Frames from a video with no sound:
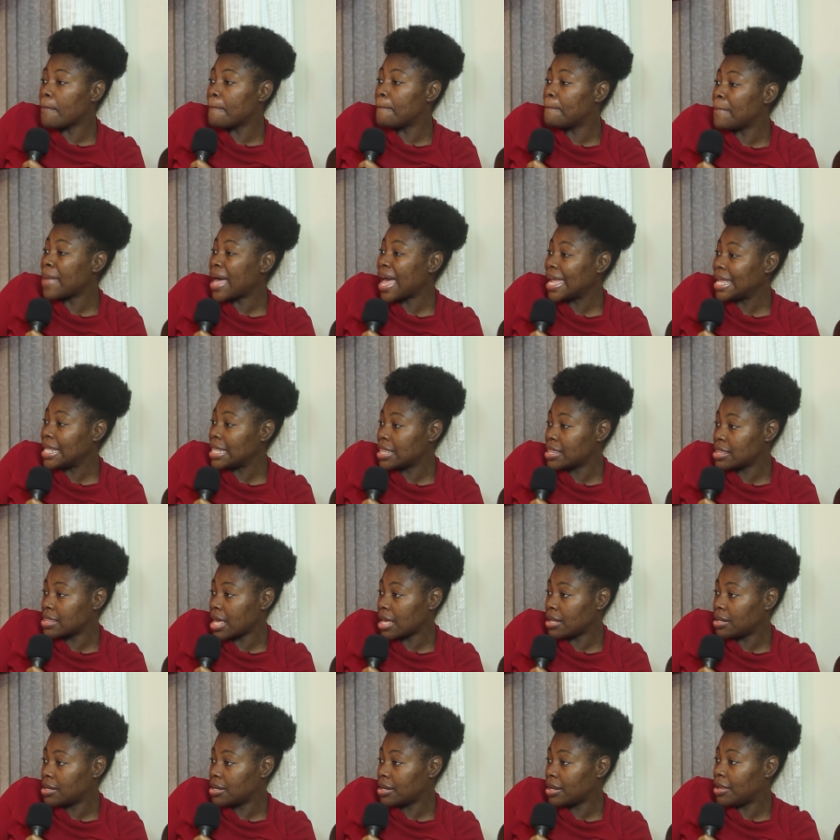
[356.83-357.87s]

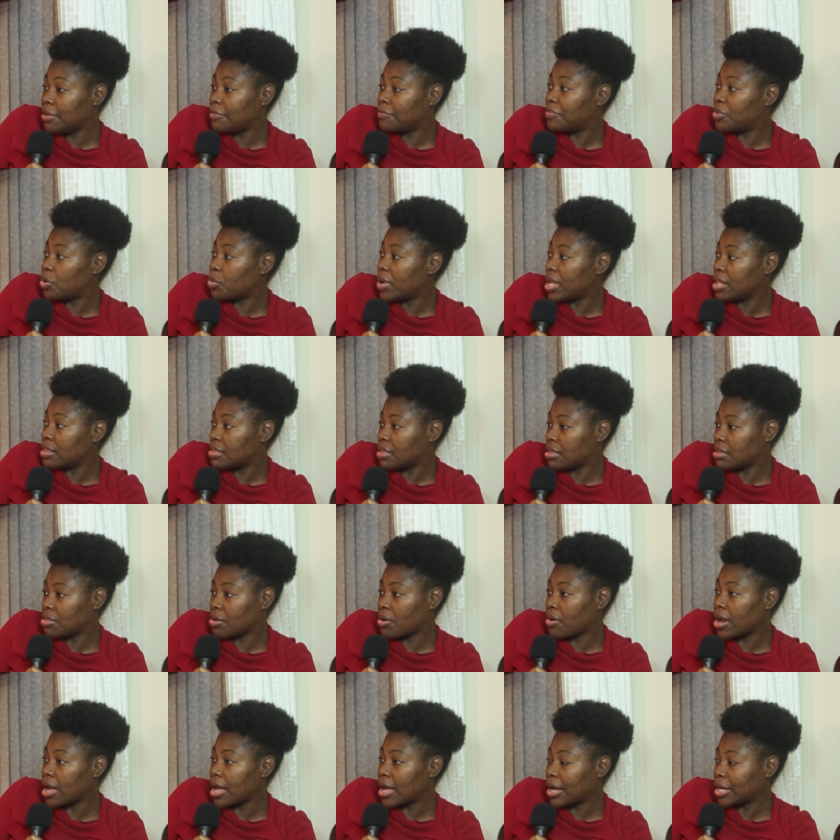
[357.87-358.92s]
mindset influences
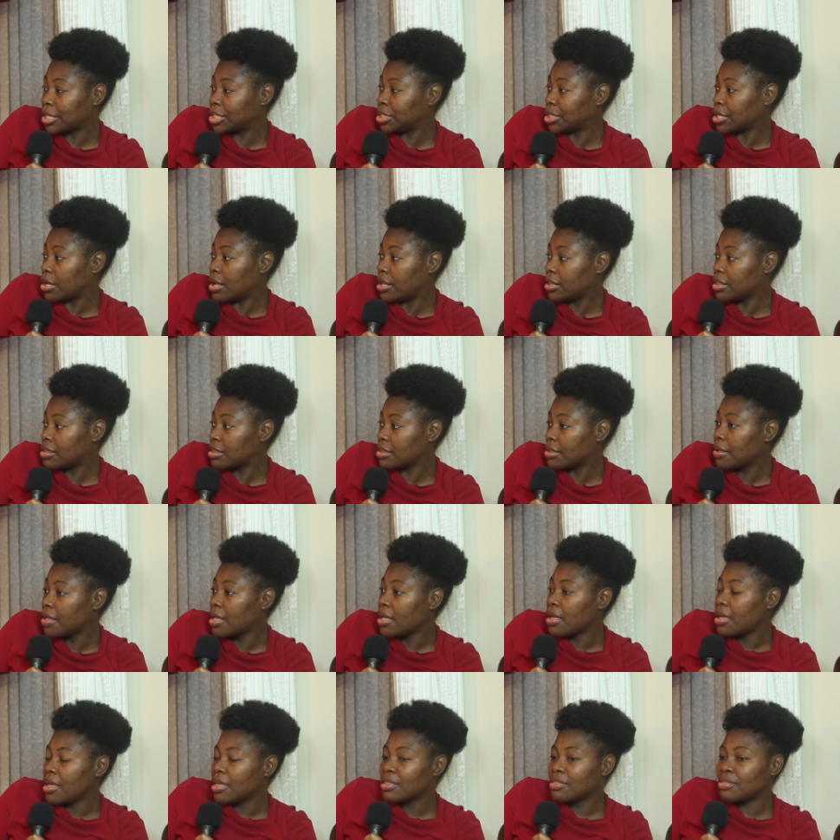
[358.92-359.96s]
our actions.
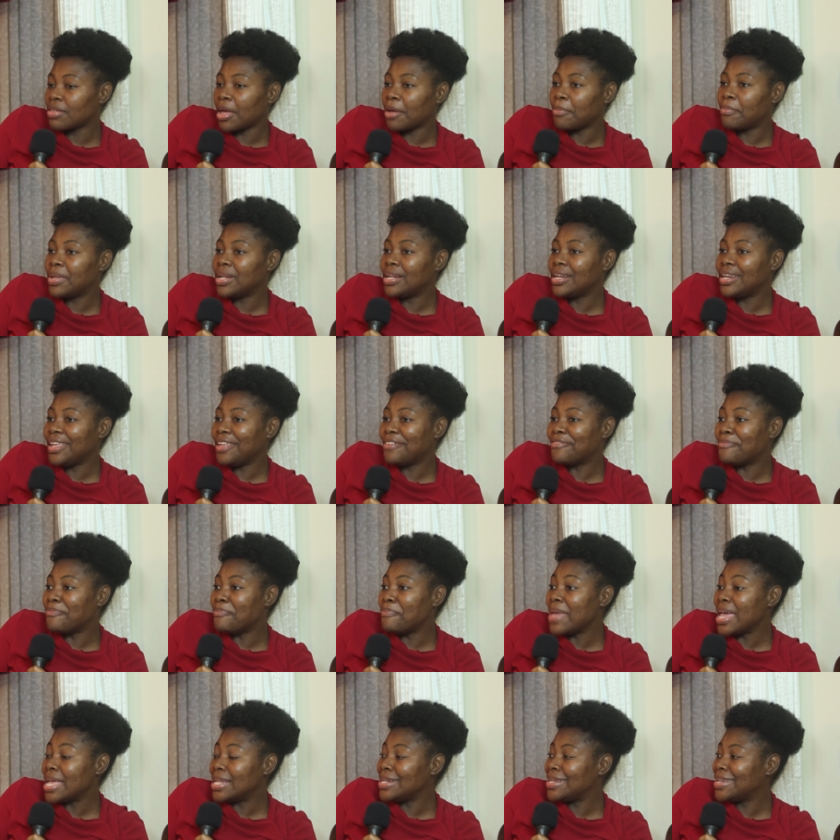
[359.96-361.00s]
So I believe
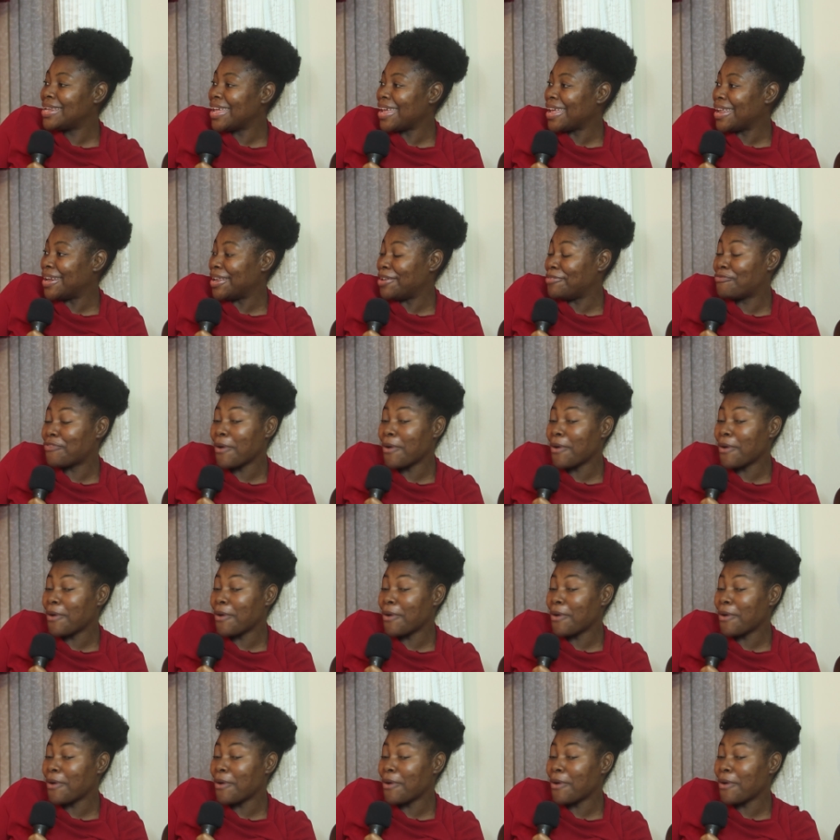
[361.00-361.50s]
maintaining